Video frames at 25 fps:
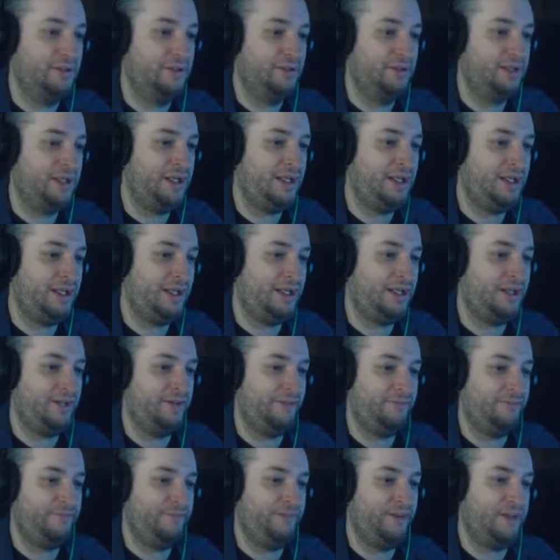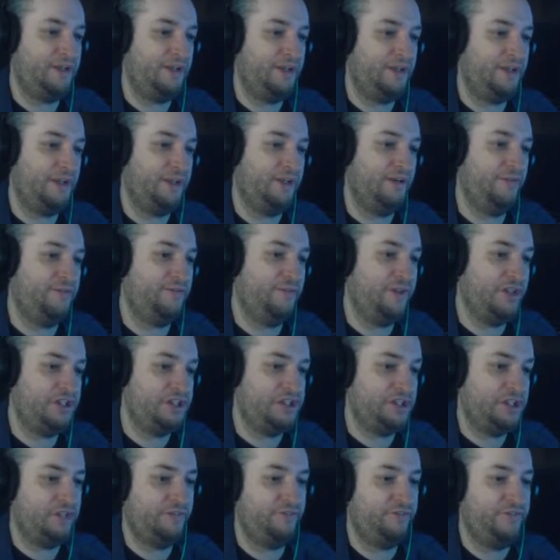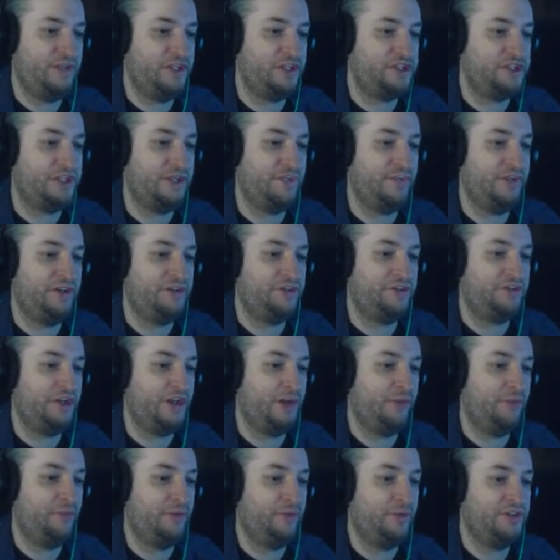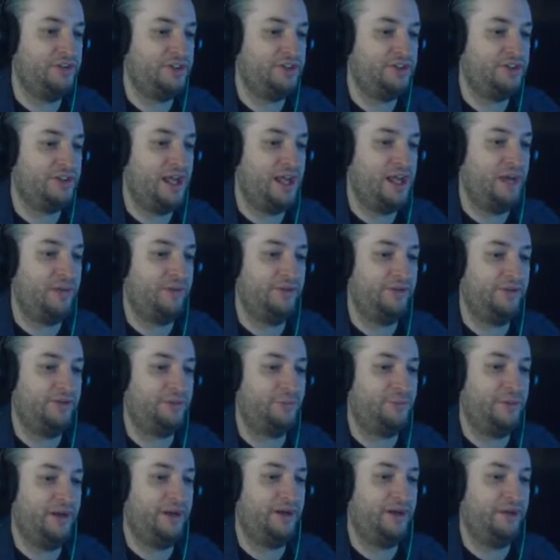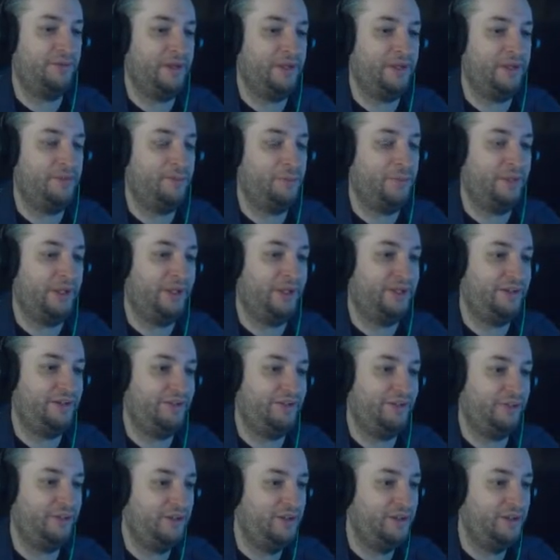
Haha, fin uh, finish it, finish coming to terms with just how inspiring my new plan is.